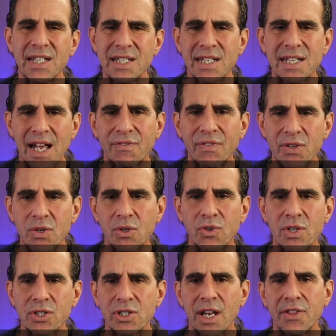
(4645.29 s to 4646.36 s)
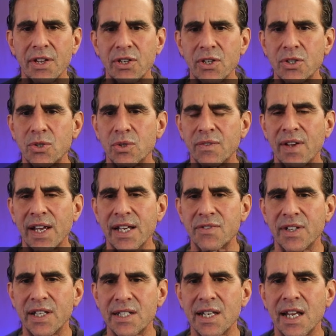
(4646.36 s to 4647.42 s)
This is not for you, Chris, because I think you're too advanced
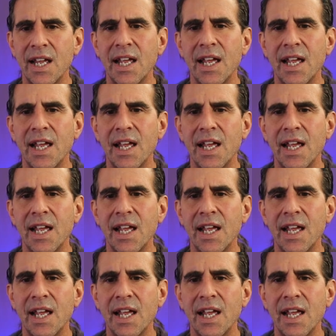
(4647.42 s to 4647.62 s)
for this.